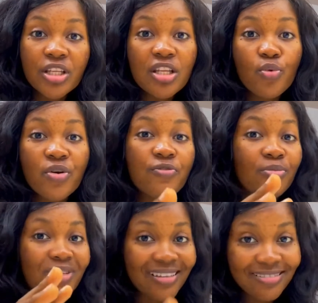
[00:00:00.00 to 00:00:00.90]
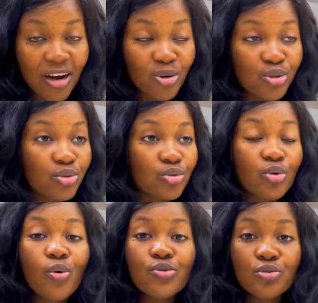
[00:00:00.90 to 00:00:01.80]
running away from the crowd,
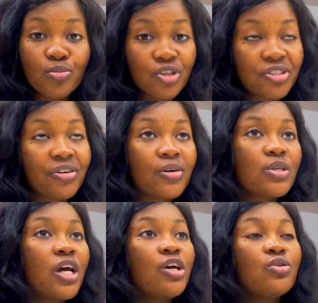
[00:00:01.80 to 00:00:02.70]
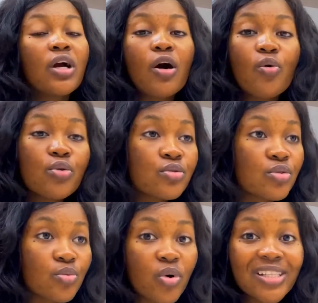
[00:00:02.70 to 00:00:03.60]
you don't want too much crowd, you can go
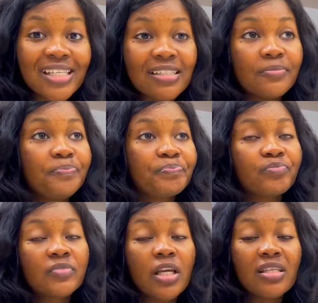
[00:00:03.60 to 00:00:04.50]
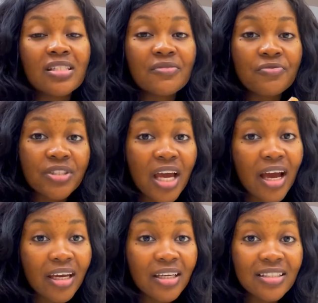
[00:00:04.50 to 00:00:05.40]
to the one in the
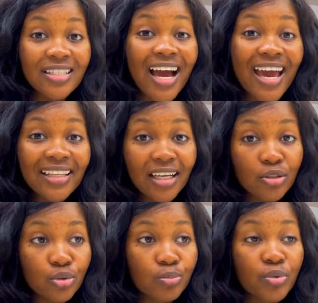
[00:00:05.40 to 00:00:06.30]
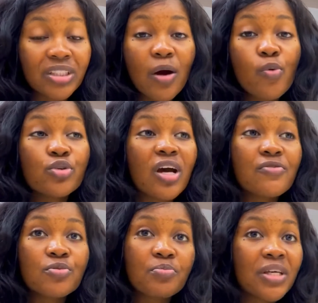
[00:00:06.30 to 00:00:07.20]
VI, the Island one. But that one, you
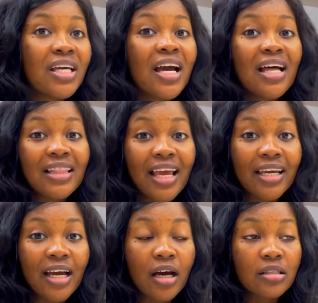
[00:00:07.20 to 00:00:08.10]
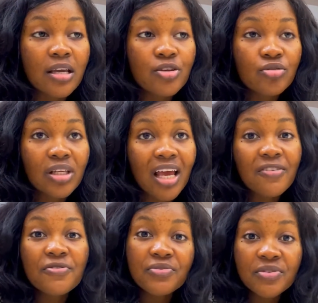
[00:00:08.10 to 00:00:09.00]
have to pay like an extra
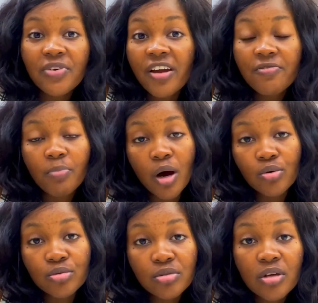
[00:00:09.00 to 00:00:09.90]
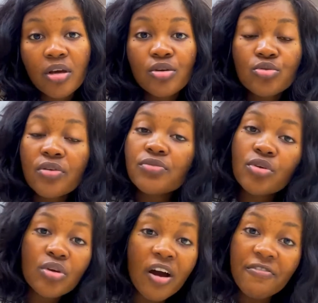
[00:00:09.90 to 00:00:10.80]
like £55. So if
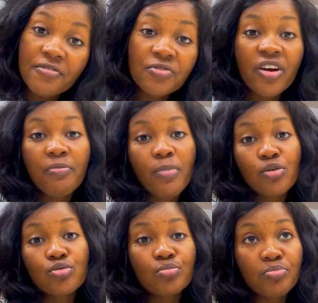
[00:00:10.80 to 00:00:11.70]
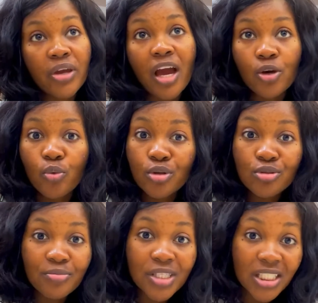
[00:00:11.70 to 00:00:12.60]
you know you have £55 to pay and you
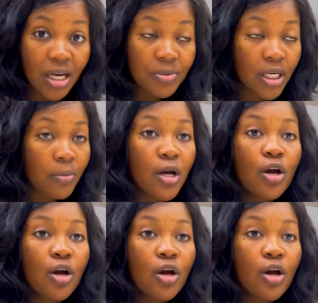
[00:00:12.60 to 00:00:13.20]
want something sharp,